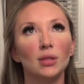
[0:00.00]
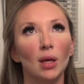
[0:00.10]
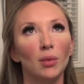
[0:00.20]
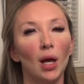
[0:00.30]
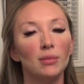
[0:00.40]

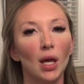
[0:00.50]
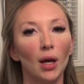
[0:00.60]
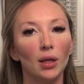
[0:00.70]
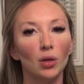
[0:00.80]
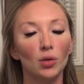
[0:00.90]
Sometimes
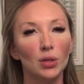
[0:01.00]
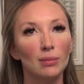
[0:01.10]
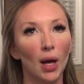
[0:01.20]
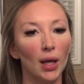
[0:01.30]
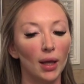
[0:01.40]
I use
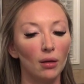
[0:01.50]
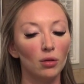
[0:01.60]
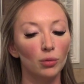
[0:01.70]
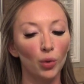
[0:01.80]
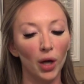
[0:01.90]
my
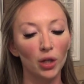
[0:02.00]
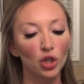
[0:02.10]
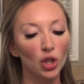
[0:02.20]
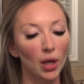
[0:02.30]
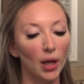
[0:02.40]
angled brush